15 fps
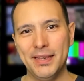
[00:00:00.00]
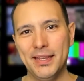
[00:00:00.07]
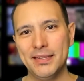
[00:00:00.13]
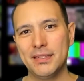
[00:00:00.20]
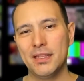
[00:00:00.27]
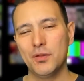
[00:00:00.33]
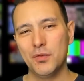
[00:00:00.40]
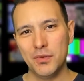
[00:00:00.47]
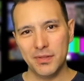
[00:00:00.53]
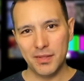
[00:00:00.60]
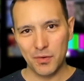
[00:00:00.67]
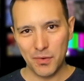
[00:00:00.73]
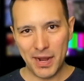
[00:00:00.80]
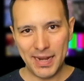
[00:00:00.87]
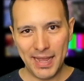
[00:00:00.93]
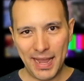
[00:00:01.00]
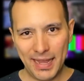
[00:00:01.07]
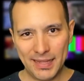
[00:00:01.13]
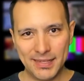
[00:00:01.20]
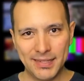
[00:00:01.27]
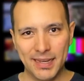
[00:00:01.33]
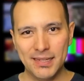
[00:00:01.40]
is the right
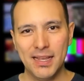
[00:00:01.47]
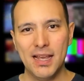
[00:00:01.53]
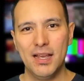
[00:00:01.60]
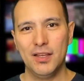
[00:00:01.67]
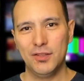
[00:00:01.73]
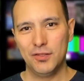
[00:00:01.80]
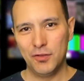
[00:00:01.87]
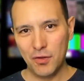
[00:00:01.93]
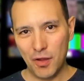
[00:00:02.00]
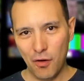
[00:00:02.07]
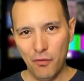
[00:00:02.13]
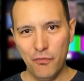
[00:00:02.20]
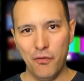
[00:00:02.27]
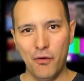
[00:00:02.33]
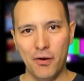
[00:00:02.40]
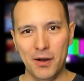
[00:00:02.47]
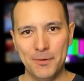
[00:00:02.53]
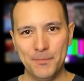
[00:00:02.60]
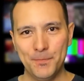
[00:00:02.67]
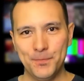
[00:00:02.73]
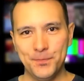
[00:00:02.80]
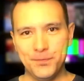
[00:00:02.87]
headset to go for.
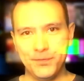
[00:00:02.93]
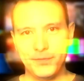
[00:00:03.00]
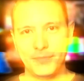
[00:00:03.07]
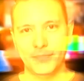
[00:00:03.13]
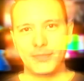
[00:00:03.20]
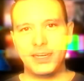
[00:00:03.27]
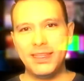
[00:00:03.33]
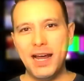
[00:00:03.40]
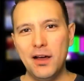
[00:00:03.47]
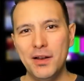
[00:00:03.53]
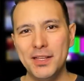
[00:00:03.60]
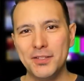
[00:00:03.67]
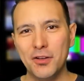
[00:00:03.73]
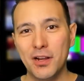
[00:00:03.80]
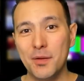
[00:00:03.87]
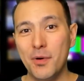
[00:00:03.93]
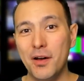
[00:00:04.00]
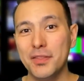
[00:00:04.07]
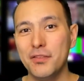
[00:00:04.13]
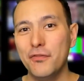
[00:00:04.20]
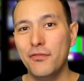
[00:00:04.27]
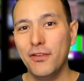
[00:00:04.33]
Now let's talk
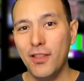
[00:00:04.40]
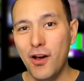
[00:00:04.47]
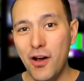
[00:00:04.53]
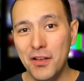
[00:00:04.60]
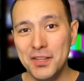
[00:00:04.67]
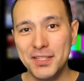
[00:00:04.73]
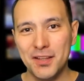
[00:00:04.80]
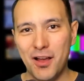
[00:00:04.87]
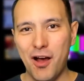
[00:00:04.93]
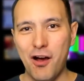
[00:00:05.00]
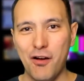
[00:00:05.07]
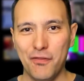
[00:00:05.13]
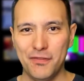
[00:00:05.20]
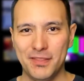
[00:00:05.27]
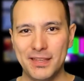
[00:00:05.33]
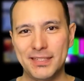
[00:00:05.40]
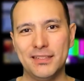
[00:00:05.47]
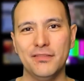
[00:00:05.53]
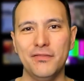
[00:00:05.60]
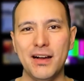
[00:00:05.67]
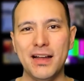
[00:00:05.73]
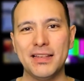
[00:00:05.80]
about the flaws of this
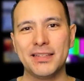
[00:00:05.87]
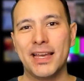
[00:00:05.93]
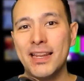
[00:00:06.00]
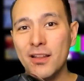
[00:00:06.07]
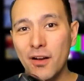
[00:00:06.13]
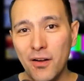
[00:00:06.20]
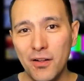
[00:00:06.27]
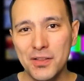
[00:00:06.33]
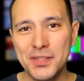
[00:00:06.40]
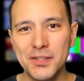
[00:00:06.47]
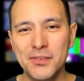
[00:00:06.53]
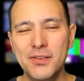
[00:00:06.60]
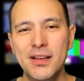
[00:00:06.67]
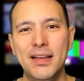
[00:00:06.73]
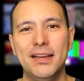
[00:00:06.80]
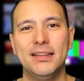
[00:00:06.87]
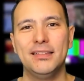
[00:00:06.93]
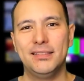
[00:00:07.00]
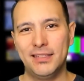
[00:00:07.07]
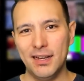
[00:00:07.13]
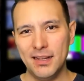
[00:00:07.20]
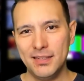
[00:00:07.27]
device. And it also
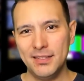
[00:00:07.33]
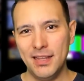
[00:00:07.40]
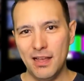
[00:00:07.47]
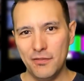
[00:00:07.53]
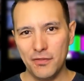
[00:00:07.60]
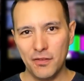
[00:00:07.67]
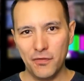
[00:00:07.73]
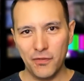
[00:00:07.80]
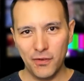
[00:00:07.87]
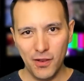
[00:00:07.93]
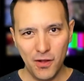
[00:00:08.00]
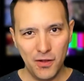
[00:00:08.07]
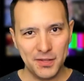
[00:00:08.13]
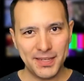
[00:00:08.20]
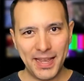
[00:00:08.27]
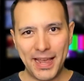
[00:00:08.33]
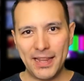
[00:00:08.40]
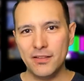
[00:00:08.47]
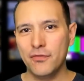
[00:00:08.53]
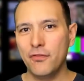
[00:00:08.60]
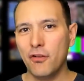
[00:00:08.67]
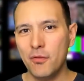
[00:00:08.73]
does have flaws,
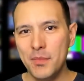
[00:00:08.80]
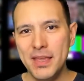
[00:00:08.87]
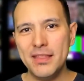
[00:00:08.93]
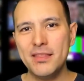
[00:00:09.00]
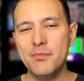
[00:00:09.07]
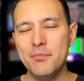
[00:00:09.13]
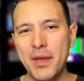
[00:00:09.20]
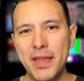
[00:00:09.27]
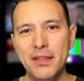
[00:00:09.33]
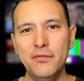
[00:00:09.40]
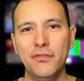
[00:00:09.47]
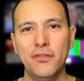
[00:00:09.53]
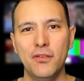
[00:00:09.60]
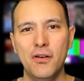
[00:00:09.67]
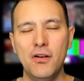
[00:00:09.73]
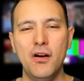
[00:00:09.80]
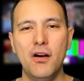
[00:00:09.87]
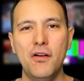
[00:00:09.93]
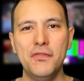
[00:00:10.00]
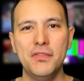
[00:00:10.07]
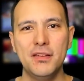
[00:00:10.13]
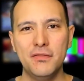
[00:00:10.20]
and for me the main flaw
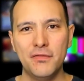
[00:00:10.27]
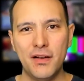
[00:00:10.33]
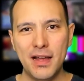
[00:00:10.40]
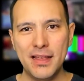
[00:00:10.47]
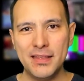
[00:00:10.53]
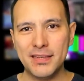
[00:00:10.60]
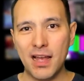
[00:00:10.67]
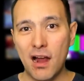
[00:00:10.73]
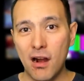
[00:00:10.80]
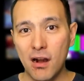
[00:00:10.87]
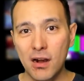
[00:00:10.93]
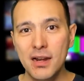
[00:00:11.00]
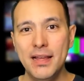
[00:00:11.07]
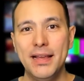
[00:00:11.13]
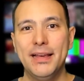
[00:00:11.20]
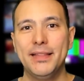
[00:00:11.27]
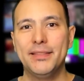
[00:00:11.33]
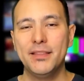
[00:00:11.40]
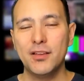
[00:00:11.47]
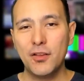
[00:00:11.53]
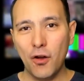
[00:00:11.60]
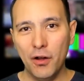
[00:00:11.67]
of the device are
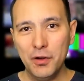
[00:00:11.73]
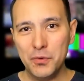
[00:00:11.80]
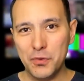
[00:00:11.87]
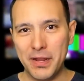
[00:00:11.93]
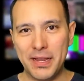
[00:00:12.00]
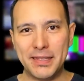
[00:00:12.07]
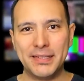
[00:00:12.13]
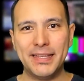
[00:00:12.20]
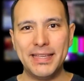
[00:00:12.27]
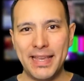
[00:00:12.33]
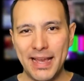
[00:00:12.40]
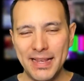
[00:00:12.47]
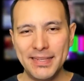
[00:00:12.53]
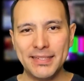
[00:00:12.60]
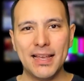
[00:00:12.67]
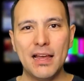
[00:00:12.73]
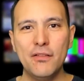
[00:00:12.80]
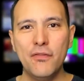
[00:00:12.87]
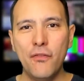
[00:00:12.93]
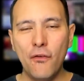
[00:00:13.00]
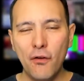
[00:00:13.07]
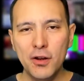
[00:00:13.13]
the God rays. Yes,
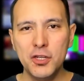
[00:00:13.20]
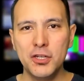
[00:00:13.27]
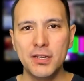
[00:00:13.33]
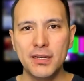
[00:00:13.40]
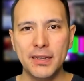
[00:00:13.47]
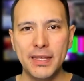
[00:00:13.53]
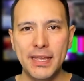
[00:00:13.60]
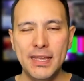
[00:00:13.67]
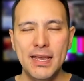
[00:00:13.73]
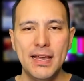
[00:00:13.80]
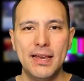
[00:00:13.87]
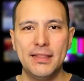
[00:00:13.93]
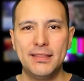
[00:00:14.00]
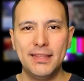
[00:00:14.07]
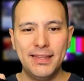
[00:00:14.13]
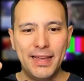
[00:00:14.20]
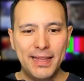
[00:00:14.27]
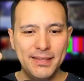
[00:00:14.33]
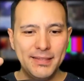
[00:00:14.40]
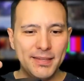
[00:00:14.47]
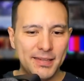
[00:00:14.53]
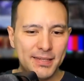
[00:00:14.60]
unfortunately the
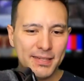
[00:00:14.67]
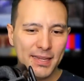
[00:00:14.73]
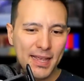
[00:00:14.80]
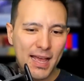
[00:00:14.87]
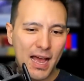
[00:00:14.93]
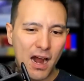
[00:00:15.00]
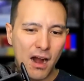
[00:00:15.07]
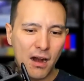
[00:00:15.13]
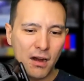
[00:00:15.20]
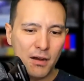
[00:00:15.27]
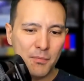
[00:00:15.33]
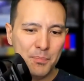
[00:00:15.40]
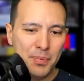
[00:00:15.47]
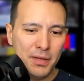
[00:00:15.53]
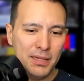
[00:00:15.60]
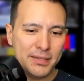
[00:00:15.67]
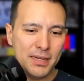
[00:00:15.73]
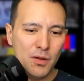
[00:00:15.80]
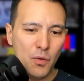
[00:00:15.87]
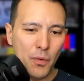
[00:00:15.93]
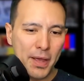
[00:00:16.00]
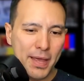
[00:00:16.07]
lenses are built
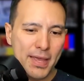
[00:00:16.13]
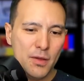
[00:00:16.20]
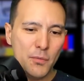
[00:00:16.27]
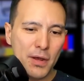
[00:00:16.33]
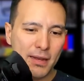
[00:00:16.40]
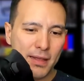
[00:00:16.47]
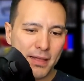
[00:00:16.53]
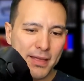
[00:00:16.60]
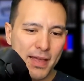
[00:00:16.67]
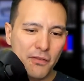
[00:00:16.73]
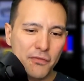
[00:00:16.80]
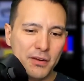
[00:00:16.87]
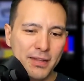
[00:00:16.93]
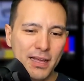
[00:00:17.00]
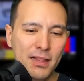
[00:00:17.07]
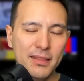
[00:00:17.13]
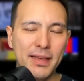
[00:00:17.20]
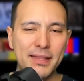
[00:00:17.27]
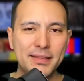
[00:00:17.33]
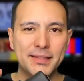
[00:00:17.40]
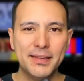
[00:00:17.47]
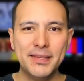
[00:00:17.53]
in a way, well, they are Fresnel
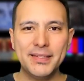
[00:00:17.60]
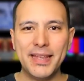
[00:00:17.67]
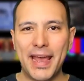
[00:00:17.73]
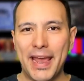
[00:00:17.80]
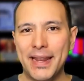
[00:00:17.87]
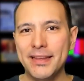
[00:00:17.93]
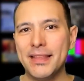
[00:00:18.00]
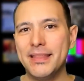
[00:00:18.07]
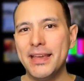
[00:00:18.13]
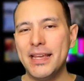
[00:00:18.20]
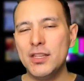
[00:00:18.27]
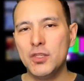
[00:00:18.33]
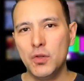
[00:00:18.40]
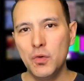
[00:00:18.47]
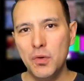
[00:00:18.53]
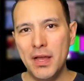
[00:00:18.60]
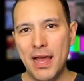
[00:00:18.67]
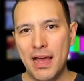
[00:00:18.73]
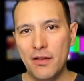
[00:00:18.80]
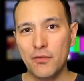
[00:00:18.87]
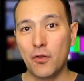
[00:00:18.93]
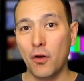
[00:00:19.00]
lenses and they do
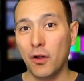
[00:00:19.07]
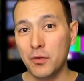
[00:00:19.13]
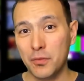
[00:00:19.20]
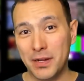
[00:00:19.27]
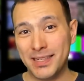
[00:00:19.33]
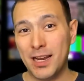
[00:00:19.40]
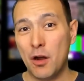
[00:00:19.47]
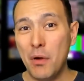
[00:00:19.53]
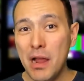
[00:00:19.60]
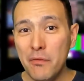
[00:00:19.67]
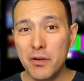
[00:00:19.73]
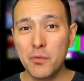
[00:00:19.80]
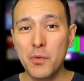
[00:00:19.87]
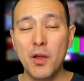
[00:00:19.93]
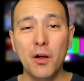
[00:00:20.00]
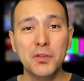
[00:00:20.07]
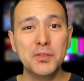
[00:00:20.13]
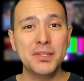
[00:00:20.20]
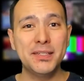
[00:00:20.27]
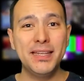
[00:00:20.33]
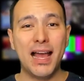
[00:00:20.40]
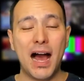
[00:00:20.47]
have God rays. However, we
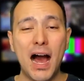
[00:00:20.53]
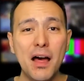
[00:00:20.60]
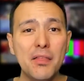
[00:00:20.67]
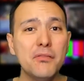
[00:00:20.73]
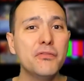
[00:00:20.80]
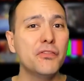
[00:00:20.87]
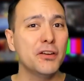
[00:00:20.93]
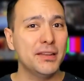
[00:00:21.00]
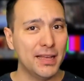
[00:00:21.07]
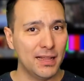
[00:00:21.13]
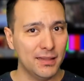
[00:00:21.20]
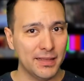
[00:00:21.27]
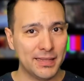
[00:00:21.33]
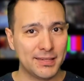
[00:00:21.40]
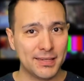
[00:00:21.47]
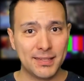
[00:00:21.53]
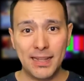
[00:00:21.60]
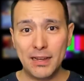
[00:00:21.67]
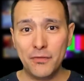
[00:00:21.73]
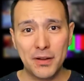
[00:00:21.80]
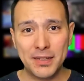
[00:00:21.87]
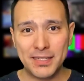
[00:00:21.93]
also see other Fresnel lenses,
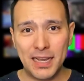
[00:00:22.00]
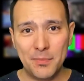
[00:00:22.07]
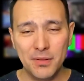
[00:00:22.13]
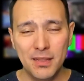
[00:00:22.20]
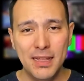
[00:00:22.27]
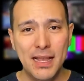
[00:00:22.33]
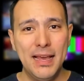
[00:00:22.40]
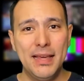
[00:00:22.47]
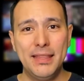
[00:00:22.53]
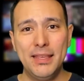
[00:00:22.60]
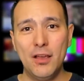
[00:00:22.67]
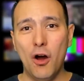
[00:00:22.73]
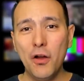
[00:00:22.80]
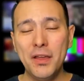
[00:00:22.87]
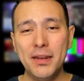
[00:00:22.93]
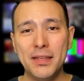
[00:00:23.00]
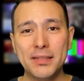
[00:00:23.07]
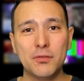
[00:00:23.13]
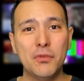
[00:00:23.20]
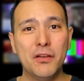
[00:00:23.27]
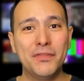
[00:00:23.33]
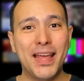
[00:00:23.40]
like for example the
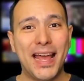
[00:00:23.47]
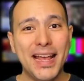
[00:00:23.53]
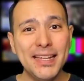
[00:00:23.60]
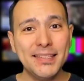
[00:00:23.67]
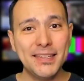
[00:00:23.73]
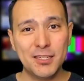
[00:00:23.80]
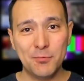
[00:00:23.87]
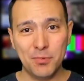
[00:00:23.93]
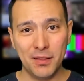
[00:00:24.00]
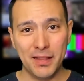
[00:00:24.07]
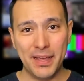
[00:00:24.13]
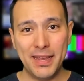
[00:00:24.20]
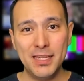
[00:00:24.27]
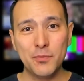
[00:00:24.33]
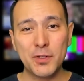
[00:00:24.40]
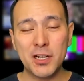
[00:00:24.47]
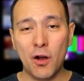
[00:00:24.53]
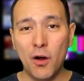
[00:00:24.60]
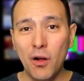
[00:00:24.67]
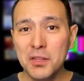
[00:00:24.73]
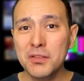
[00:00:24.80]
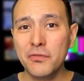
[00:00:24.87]
Oculus Rift S displays, which are
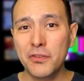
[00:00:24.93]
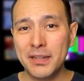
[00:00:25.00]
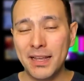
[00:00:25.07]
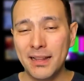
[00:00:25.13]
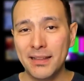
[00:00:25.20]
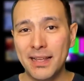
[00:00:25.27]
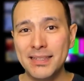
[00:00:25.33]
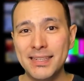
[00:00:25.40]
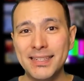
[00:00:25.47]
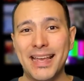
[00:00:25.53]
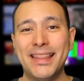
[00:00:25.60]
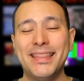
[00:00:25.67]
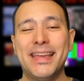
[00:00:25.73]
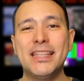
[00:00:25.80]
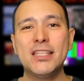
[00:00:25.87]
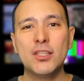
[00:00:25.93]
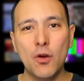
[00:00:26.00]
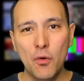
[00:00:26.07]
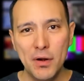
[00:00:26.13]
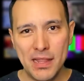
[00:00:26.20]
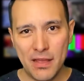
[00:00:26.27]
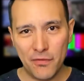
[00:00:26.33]
also Fresnel lenses, and they
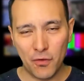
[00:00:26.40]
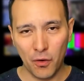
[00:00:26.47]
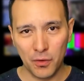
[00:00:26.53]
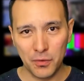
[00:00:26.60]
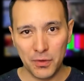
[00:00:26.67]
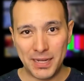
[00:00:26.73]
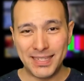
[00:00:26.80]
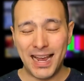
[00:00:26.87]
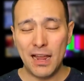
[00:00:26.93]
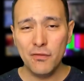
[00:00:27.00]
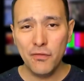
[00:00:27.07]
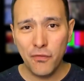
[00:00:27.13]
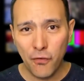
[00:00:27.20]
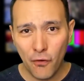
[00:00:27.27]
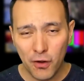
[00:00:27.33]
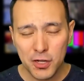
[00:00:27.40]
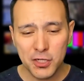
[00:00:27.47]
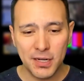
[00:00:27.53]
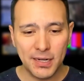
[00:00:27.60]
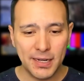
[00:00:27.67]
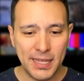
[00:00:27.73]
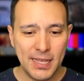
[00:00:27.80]
don't have God rays.
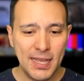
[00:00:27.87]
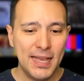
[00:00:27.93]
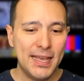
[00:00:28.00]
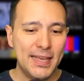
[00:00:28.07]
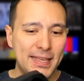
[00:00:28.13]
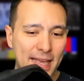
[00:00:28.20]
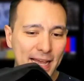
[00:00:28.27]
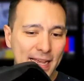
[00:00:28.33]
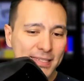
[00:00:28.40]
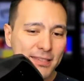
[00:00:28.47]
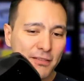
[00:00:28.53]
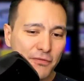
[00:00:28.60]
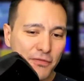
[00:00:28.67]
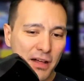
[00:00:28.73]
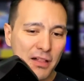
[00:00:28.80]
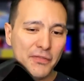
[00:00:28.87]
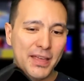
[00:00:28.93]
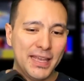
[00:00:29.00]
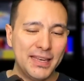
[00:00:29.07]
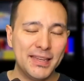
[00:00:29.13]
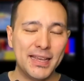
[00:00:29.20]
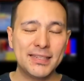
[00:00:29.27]
Unfortunately, yes, the Valve
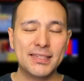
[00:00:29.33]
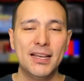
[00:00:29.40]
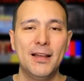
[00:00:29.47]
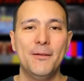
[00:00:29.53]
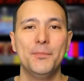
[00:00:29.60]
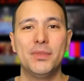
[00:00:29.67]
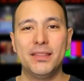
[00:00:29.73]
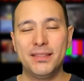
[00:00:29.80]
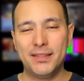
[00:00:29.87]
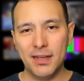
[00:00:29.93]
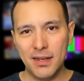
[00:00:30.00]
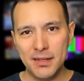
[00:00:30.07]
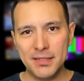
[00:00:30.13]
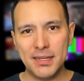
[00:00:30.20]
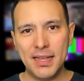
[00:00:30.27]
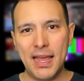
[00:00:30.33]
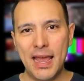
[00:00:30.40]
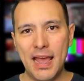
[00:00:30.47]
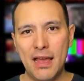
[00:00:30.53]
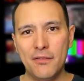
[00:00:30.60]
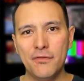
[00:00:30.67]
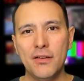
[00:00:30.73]
Index does
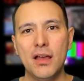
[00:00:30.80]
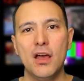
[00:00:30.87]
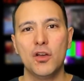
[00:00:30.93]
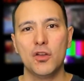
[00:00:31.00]
have